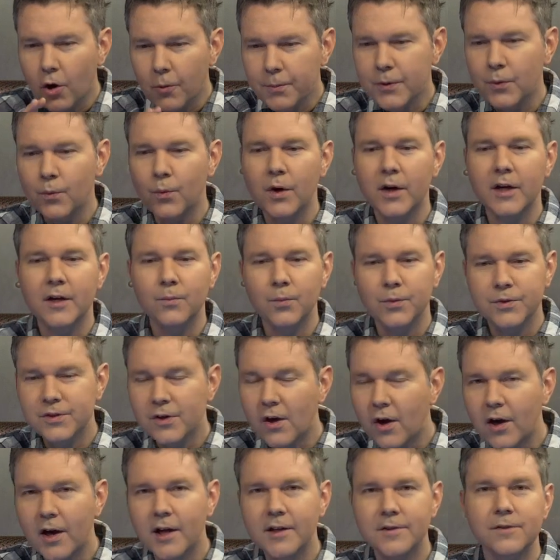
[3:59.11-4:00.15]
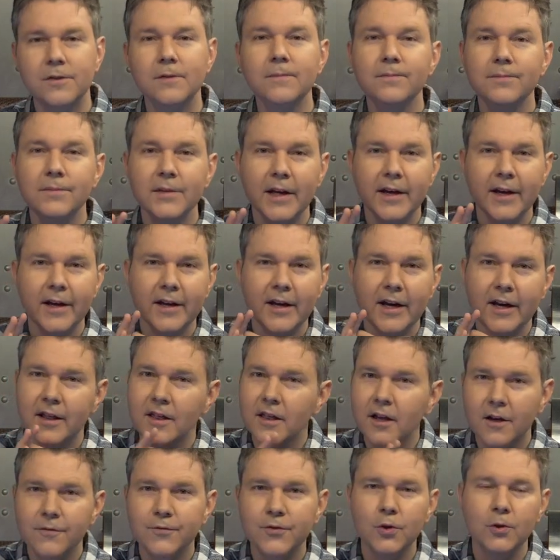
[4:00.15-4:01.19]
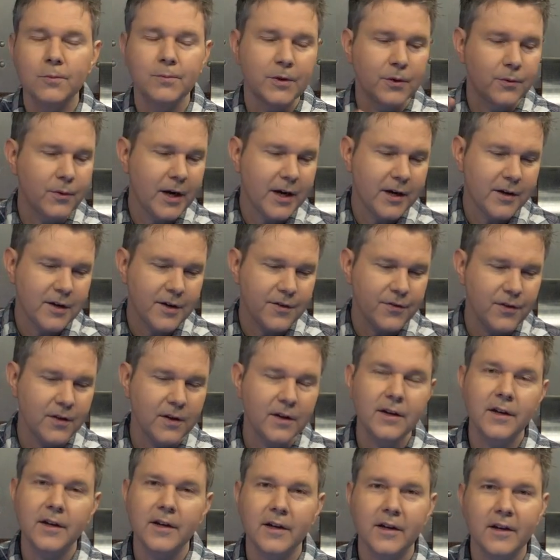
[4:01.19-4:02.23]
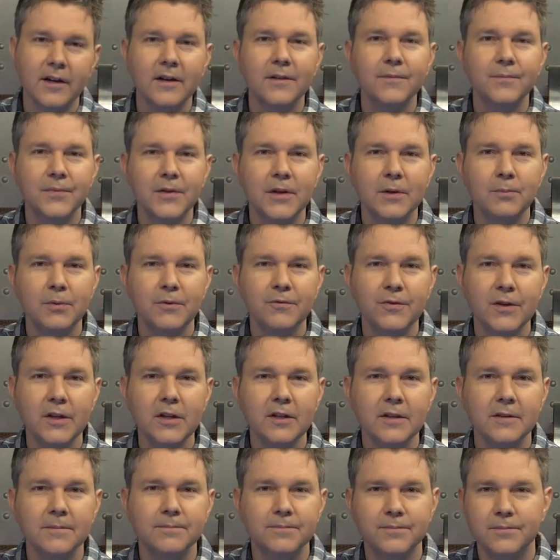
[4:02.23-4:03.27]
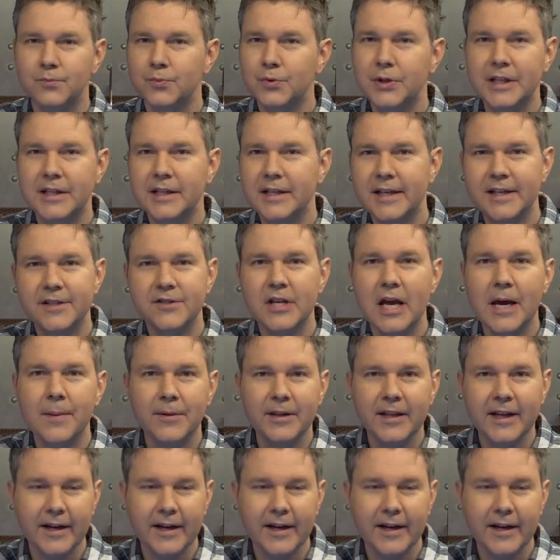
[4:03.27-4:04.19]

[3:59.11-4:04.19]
Obi-Wan was awesome, and I love Ewan McGregor, and I think it'd be fun to re-examine